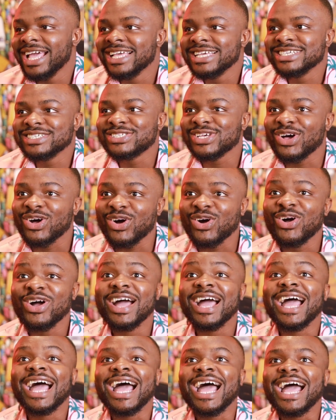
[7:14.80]

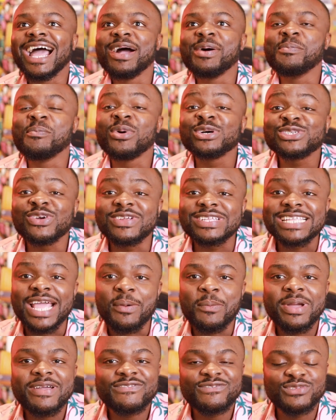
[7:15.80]
So most of the
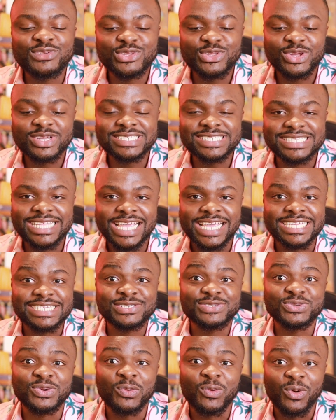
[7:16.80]
time when Funto's day
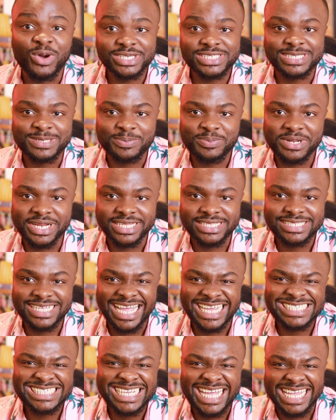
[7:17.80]
is to wash the plates,
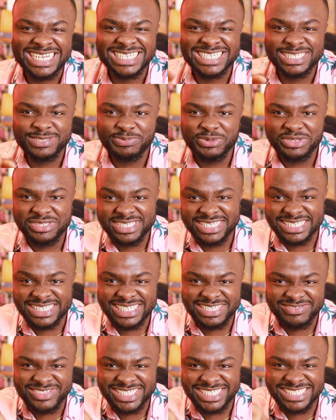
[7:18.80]
and she can dispute
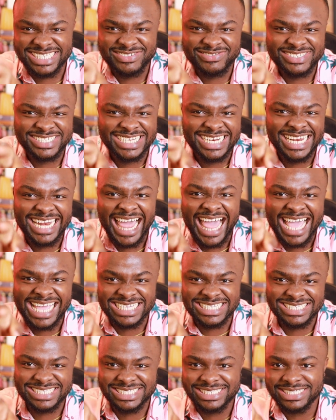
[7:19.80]
this if she
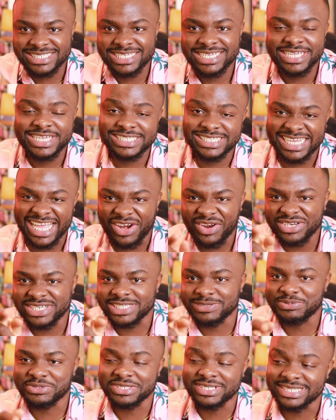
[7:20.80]
lies, she cannot
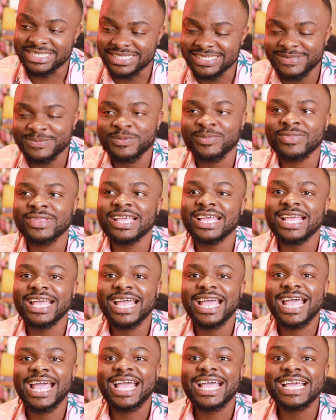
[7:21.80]
dispute this.
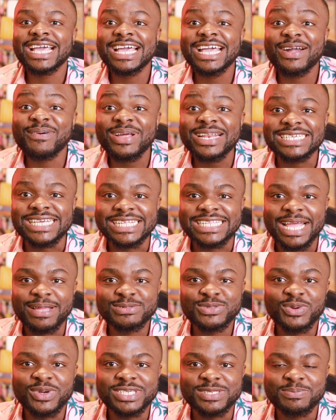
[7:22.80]
When it's her time
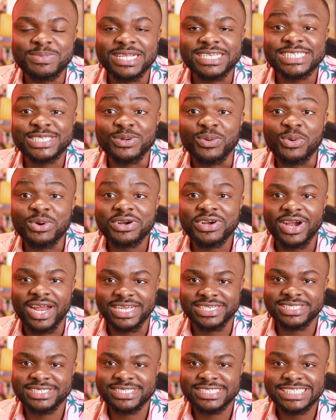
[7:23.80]
to wash plates, she will
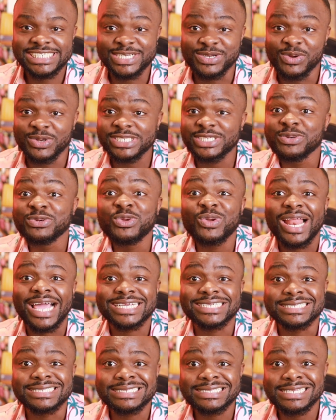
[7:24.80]
crash. She will do
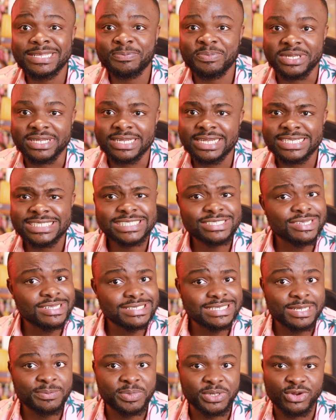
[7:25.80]
like she's sleeping. She's not
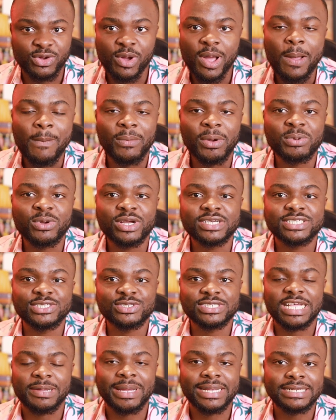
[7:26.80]
sleeping, no, but because she
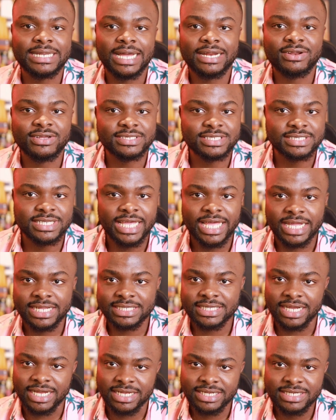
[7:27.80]
knows that my dad doesn't
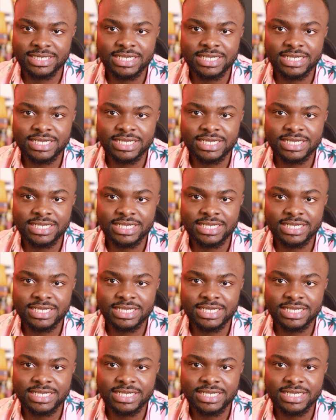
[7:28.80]
enter,